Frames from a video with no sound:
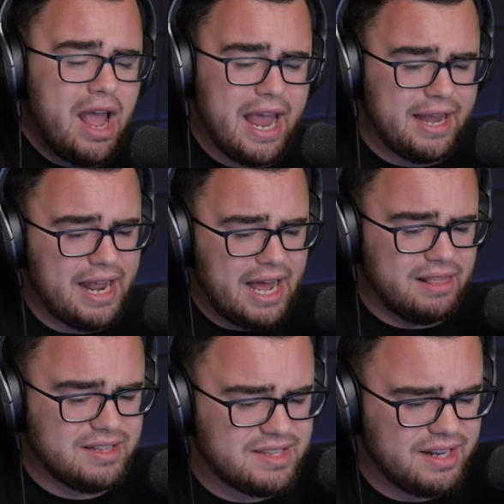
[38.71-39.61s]
And
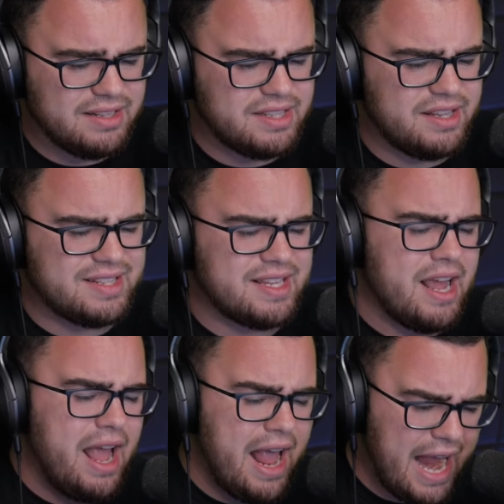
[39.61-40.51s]
let's get into this
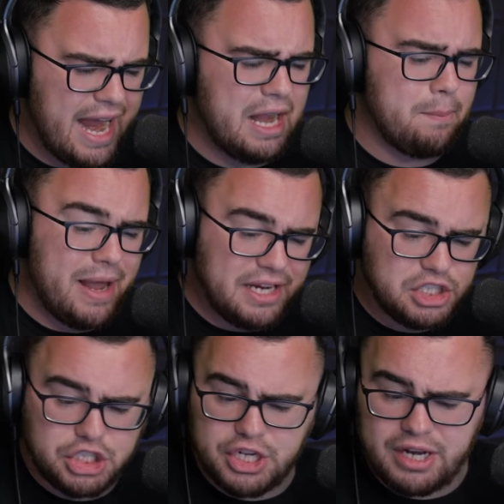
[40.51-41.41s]

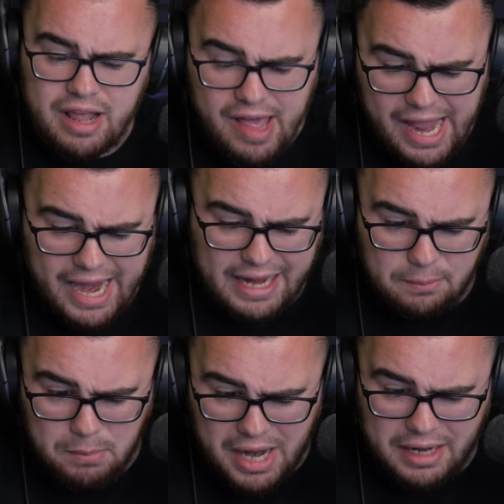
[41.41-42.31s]
animation
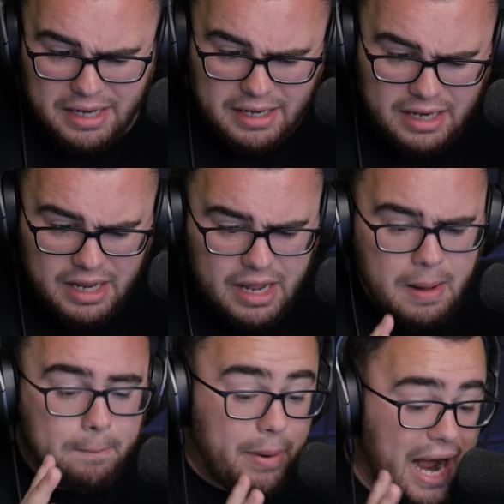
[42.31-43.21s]
animated
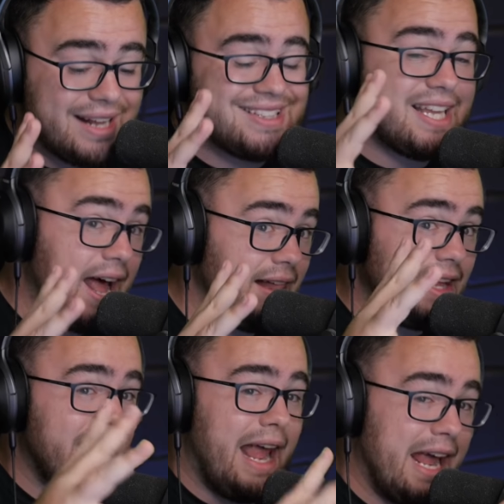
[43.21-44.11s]
by
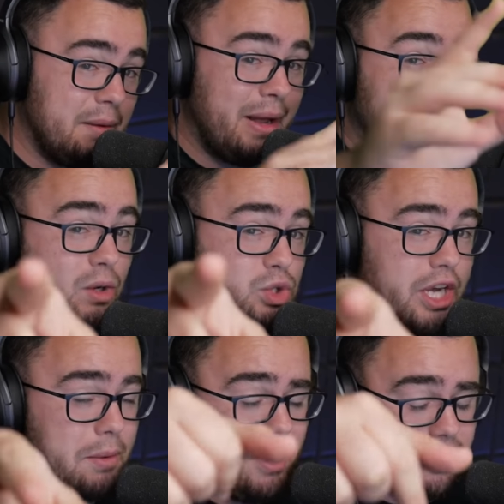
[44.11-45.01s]
Telit Animated. Go
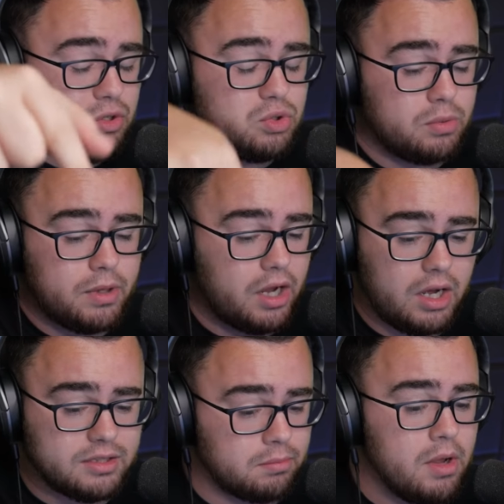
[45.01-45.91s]
check them out on YouTube. They're
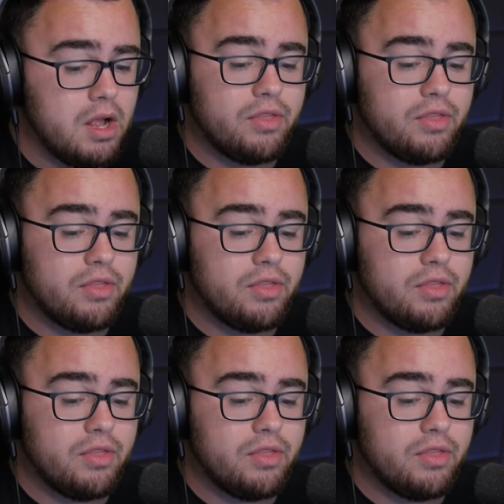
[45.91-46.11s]
awesome.